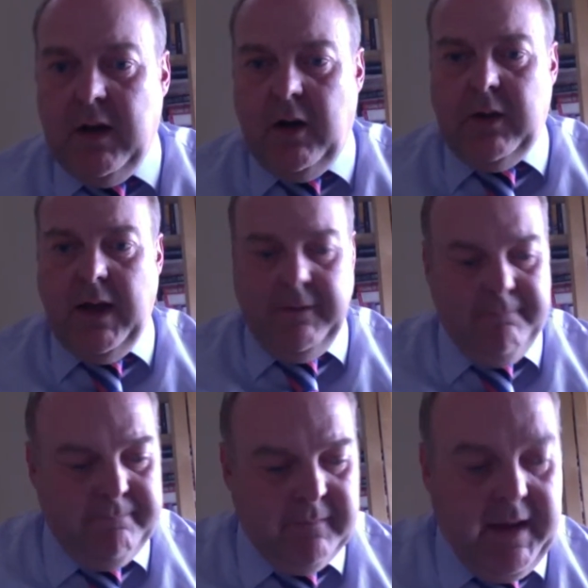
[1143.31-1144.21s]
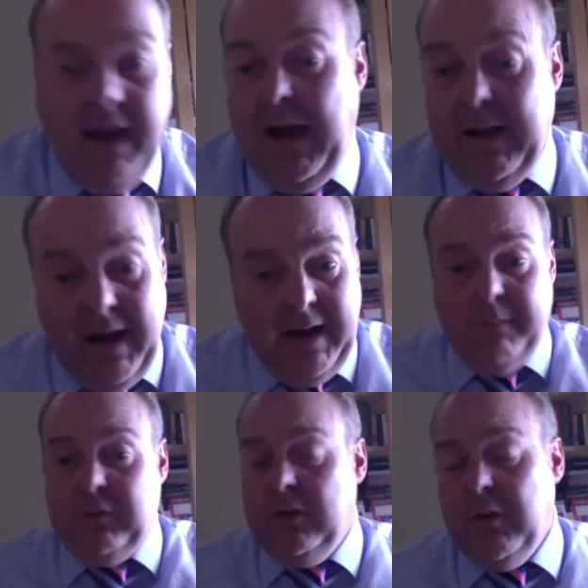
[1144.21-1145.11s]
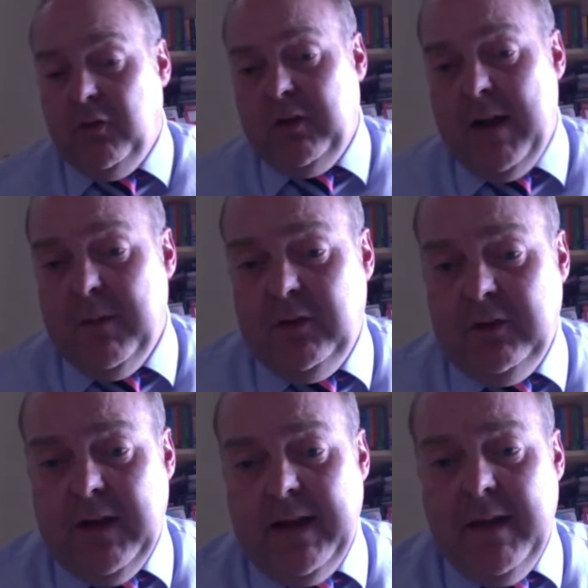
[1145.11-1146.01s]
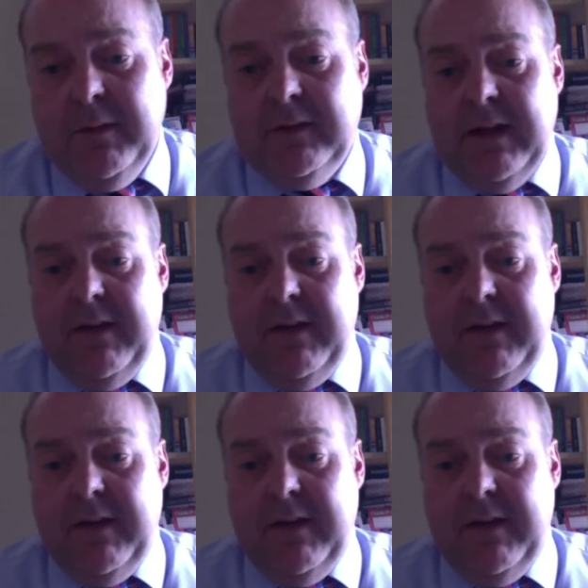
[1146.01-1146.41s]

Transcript: Okay. Yeah, and an absolute shame, as you say there, Mr.